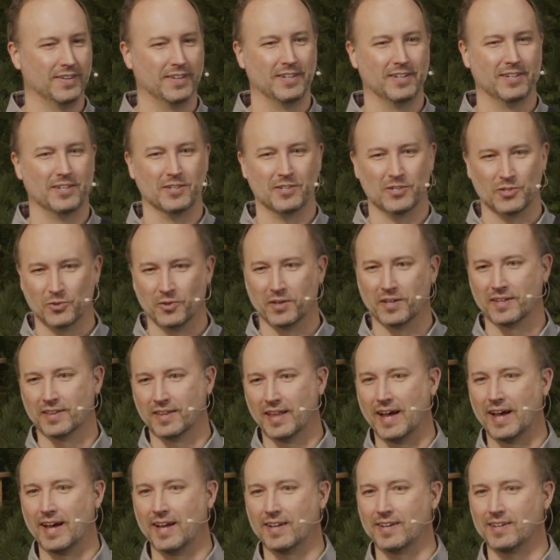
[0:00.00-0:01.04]
and enjoying
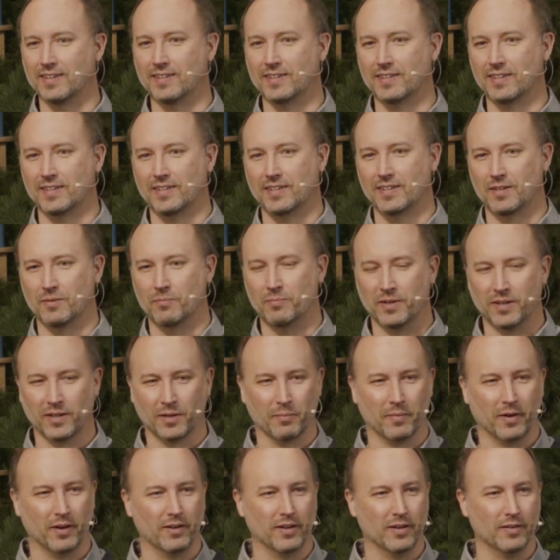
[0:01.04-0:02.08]
that, being
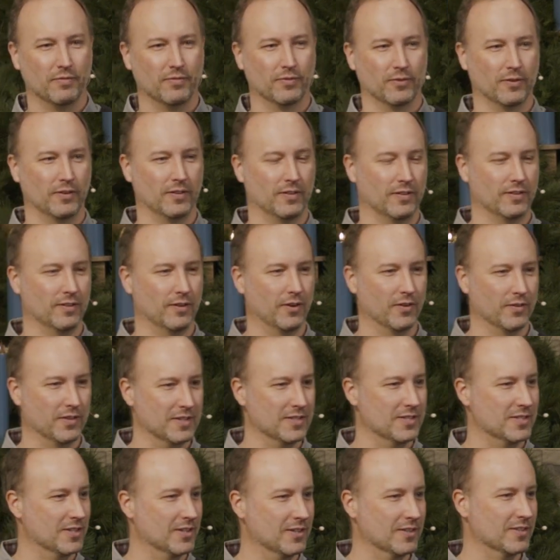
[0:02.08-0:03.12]
married for all
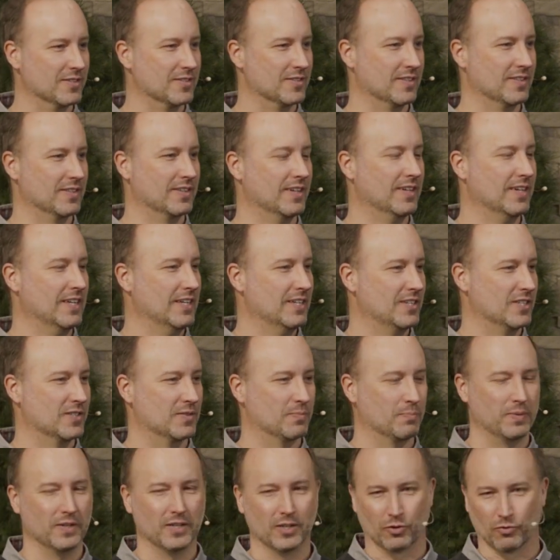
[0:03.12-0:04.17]
these years and just
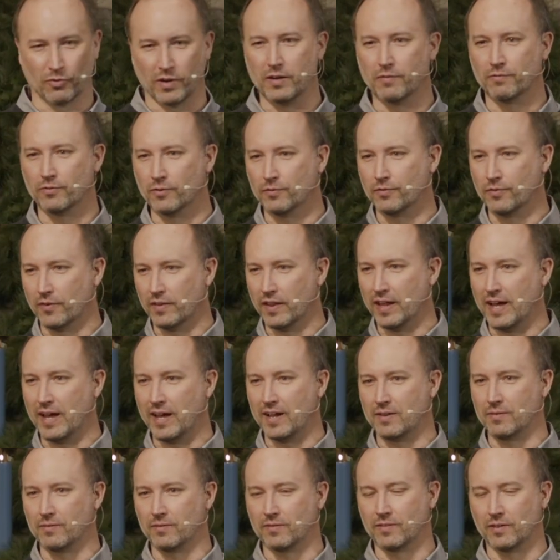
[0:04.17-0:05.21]
being grateful for that
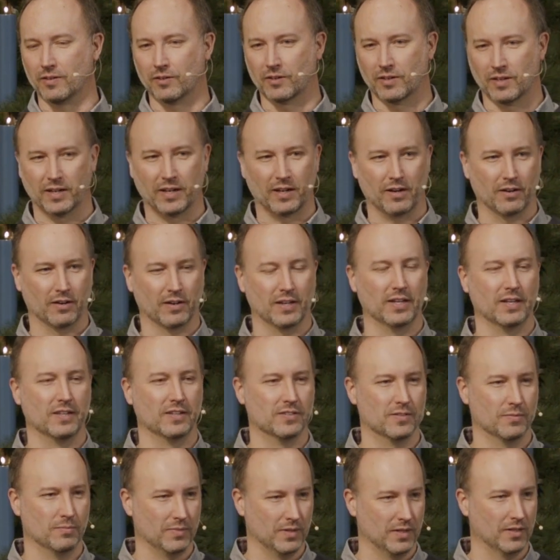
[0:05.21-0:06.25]
and looking at our kids
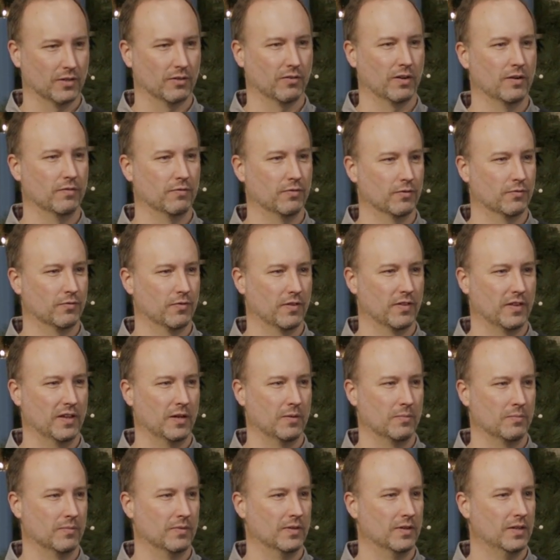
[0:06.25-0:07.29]
and being grateful for
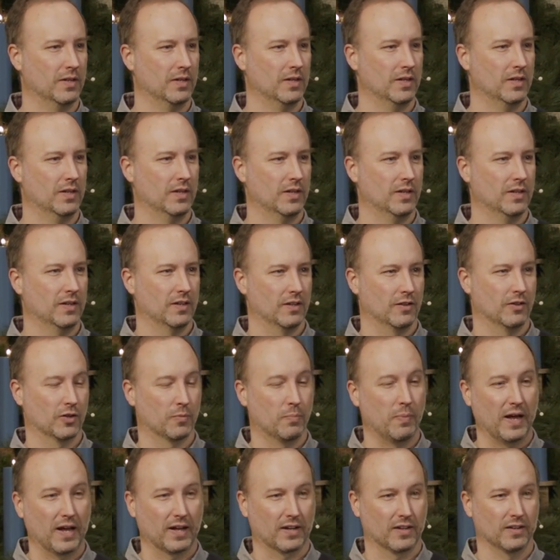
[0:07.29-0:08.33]
them look
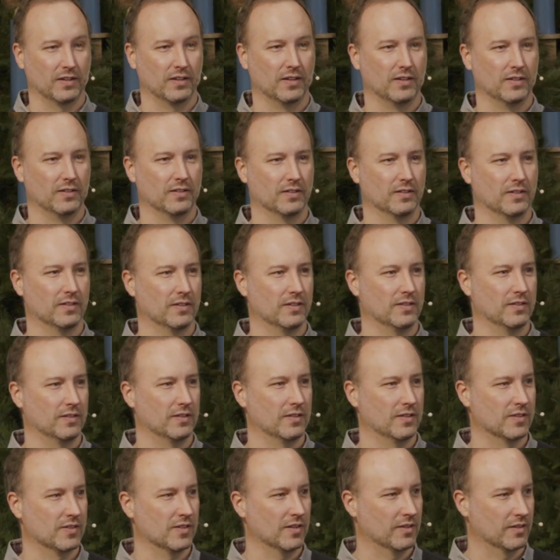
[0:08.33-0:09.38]
back on a,
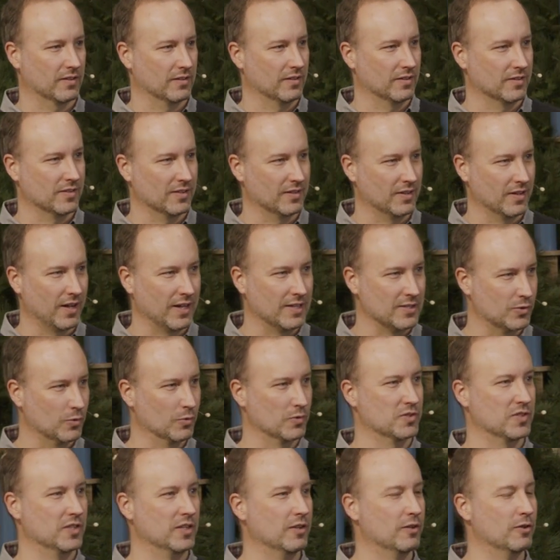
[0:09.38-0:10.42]
a, a, a, high school
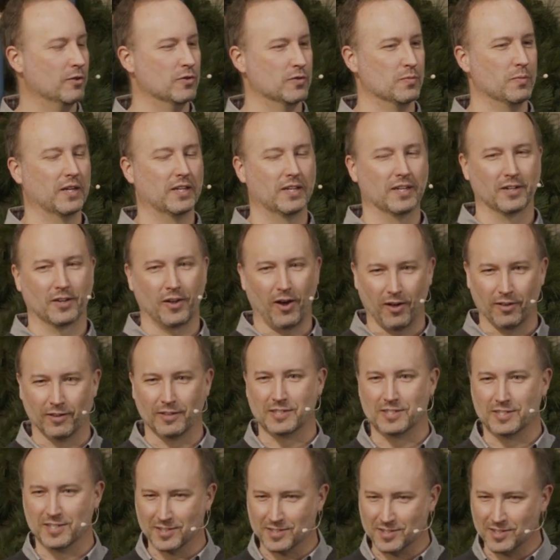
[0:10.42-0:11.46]
senior who's making
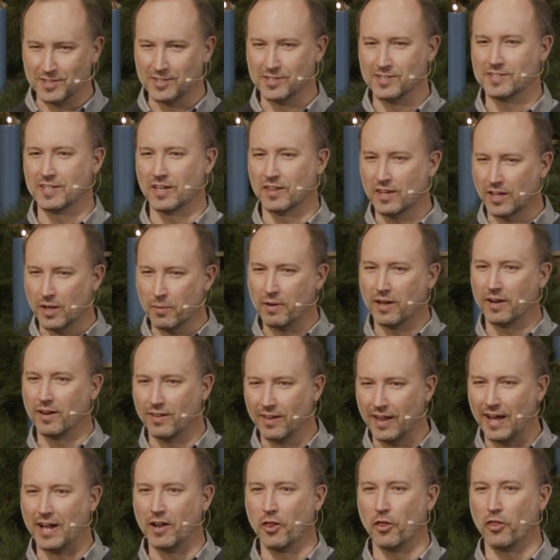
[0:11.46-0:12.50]
college decisions. I think about a lot of